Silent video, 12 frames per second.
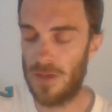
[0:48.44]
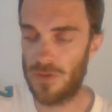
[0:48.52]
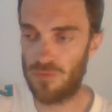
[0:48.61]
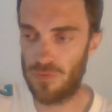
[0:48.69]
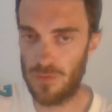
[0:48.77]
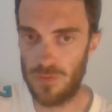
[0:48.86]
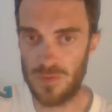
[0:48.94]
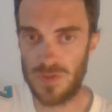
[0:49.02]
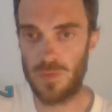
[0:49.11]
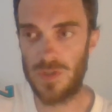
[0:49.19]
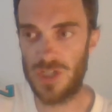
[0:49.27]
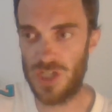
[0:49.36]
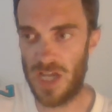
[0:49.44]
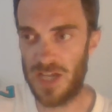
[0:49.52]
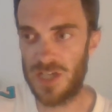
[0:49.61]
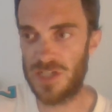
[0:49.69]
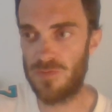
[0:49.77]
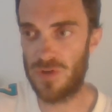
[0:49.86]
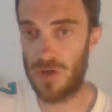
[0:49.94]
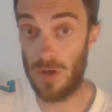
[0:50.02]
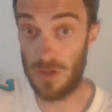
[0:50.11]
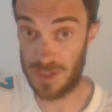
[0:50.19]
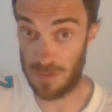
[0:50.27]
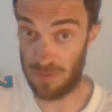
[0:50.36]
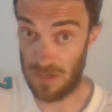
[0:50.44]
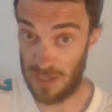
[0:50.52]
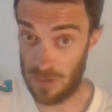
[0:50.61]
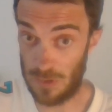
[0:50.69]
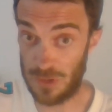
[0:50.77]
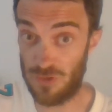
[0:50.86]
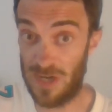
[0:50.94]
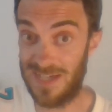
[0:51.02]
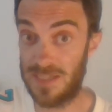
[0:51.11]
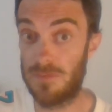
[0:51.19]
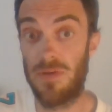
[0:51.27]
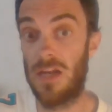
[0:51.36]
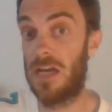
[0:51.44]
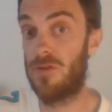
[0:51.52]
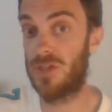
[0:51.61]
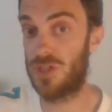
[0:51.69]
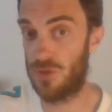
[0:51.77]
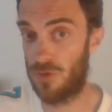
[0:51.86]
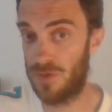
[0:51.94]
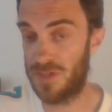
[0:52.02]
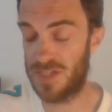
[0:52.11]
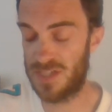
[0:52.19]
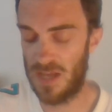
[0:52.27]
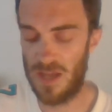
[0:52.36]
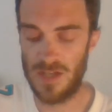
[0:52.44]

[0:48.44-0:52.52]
the rules were changed in regards to player contracts and player insurance.